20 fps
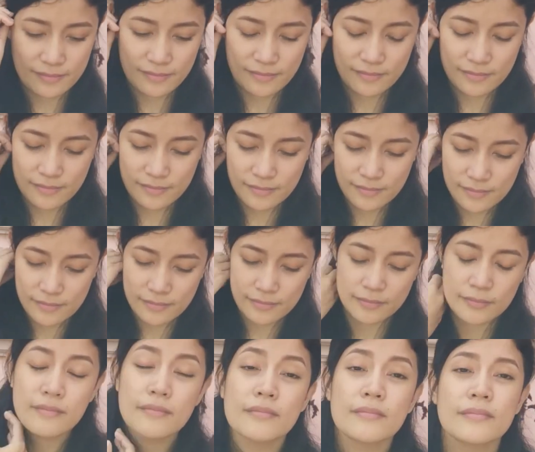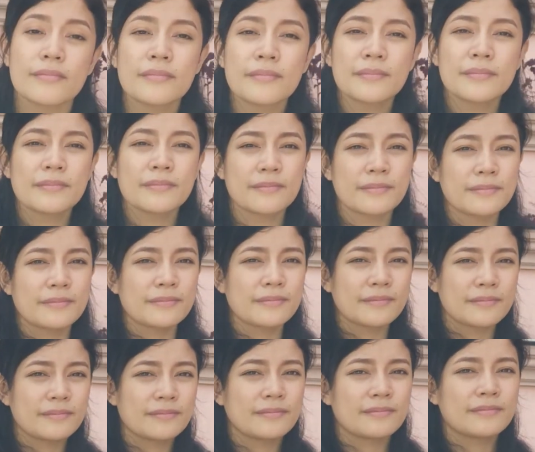
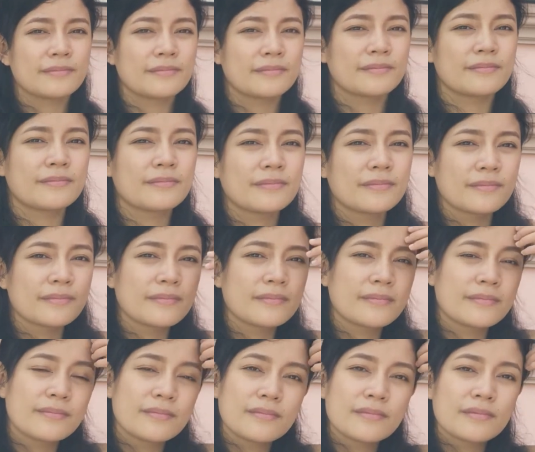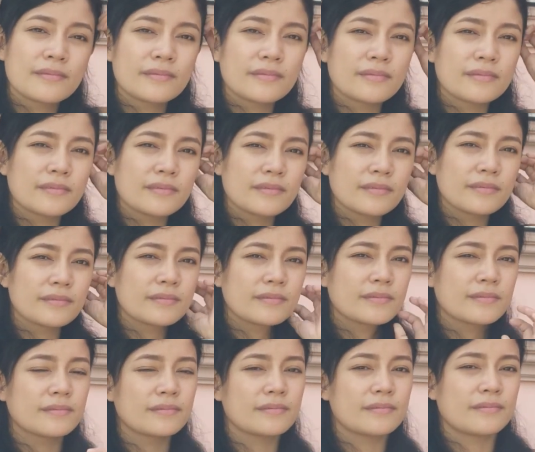
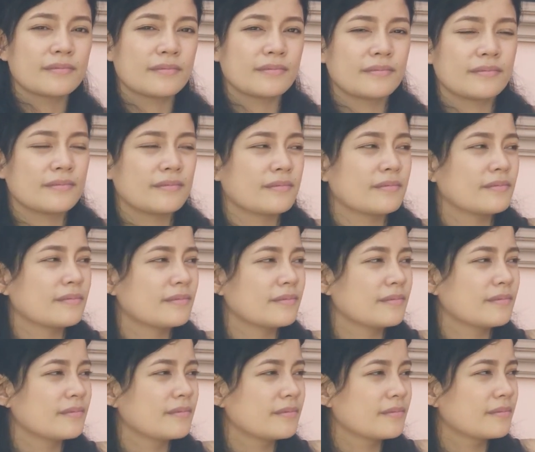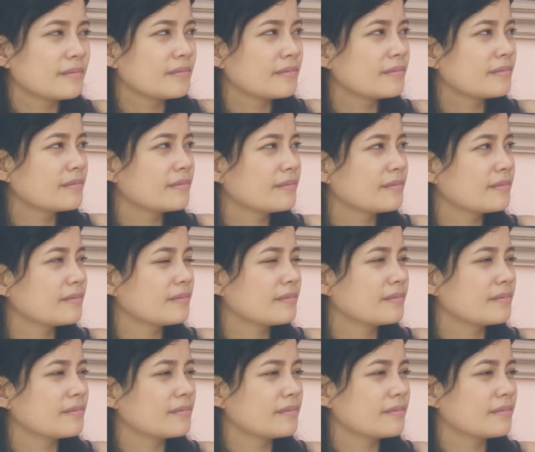(silent)